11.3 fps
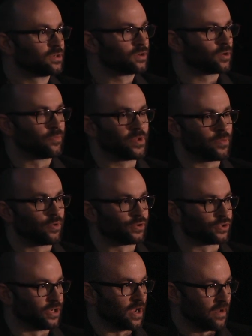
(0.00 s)
complete
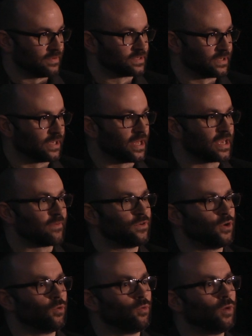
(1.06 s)
bullshit, obviously. Like if
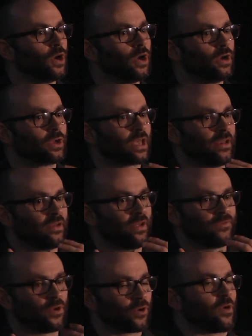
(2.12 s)
you
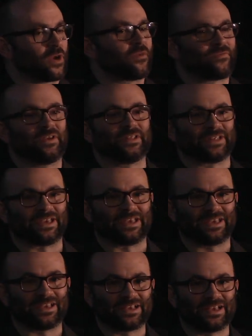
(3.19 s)
don't know how you're
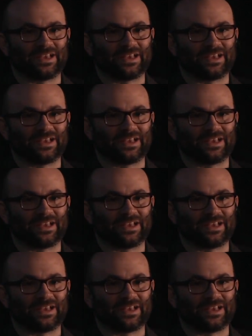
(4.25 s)
feeling,